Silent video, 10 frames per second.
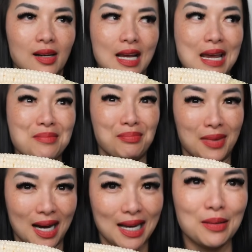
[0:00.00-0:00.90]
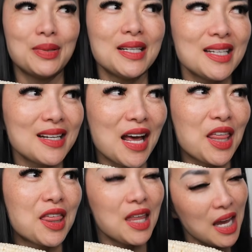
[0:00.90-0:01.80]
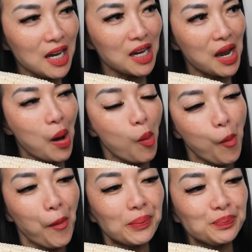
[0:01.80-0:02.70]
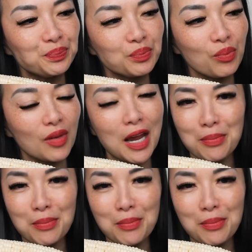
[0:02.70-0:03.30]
in my opinion, I think it